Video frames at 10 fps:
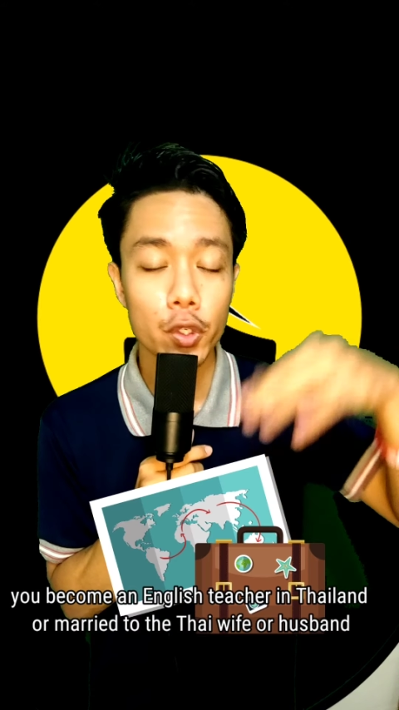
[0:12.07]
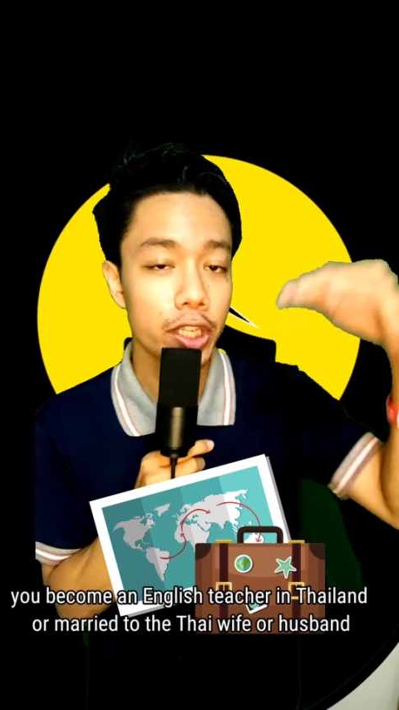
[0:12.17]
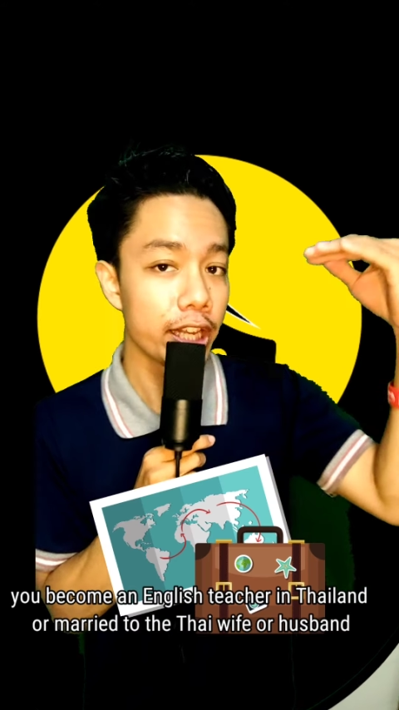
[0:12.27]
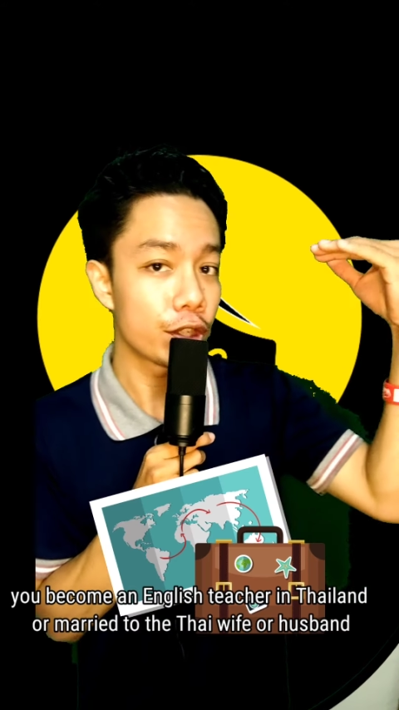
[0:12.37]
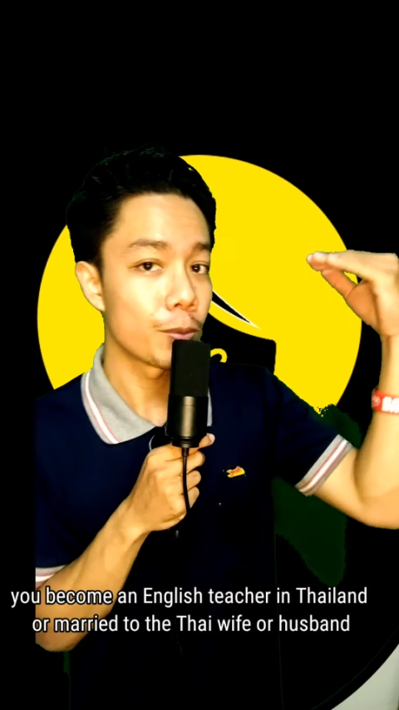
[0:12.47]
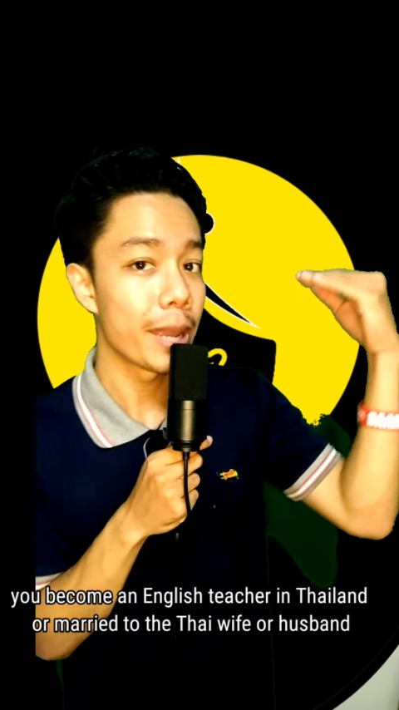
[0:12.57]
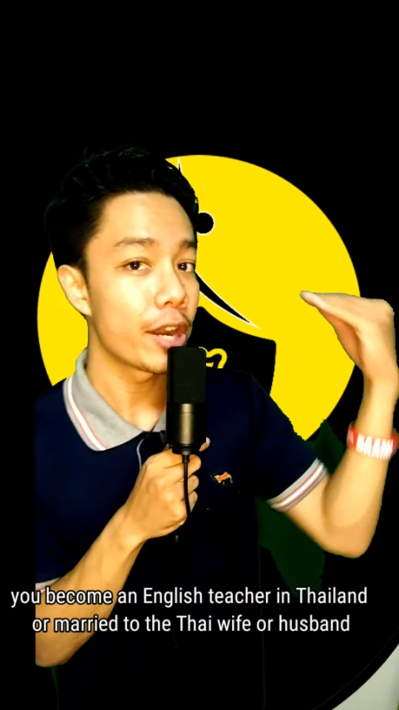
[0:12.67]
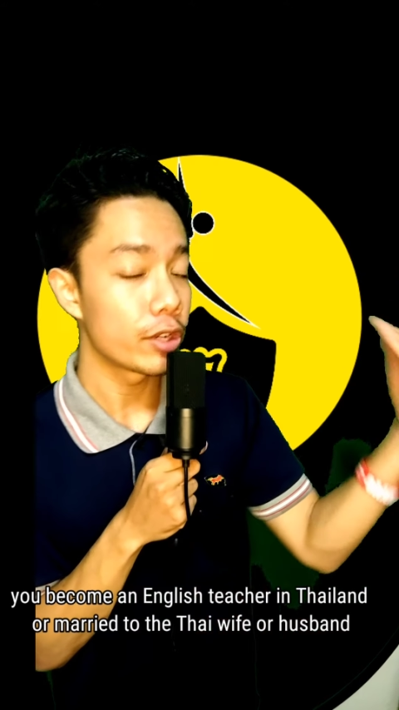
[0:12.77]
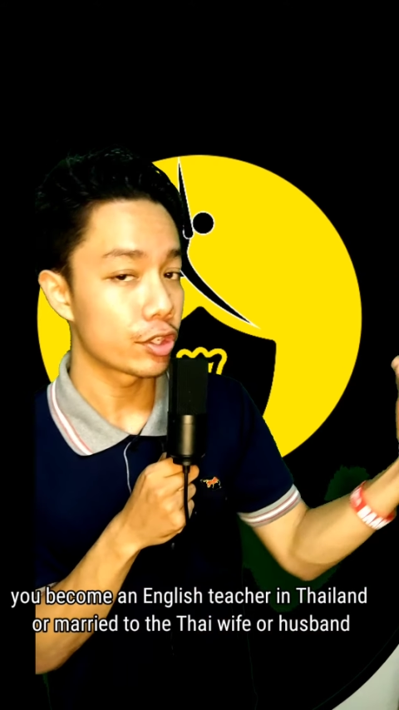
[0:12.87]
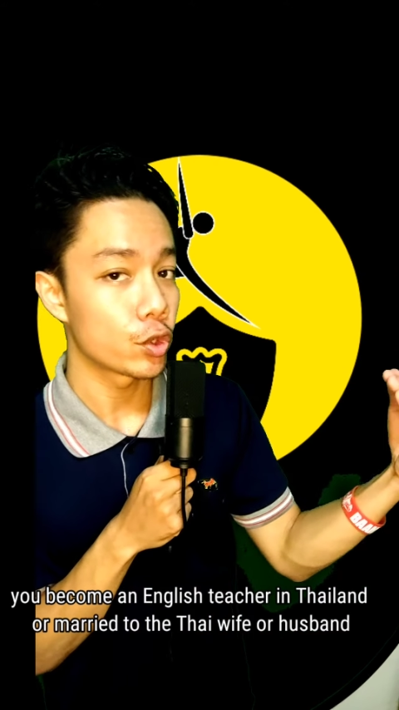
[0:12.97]
you get
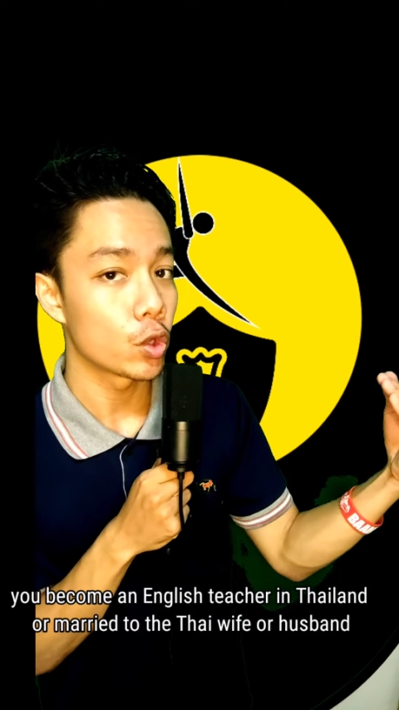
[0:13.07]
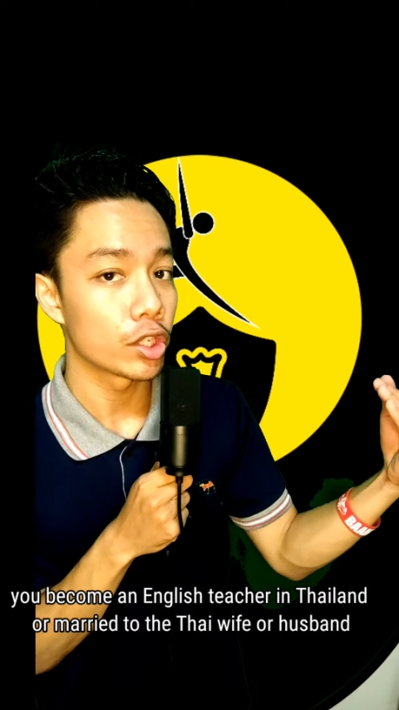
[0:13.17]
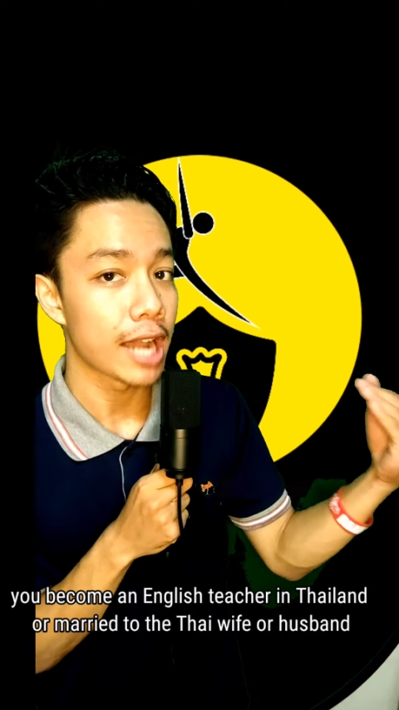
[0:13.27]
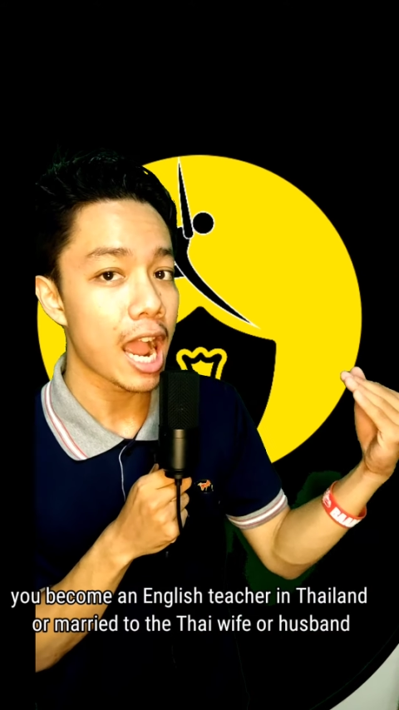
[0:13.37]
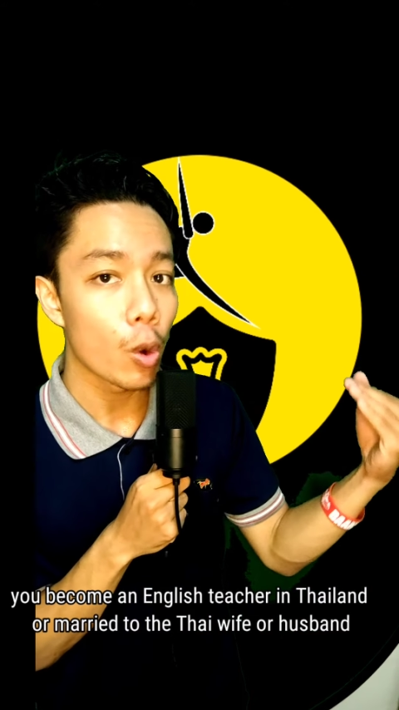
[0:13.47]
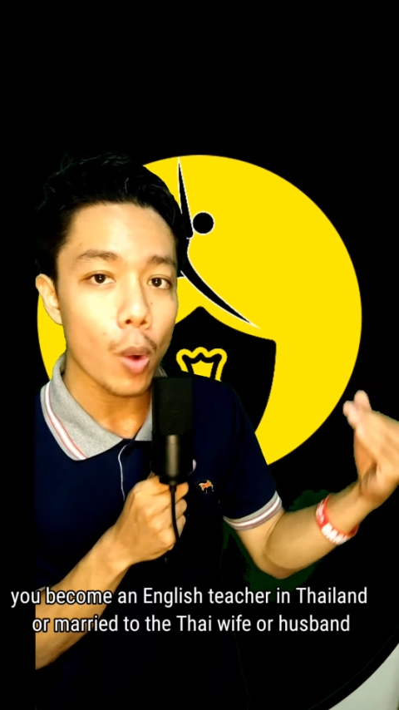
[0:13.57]
married to the Thai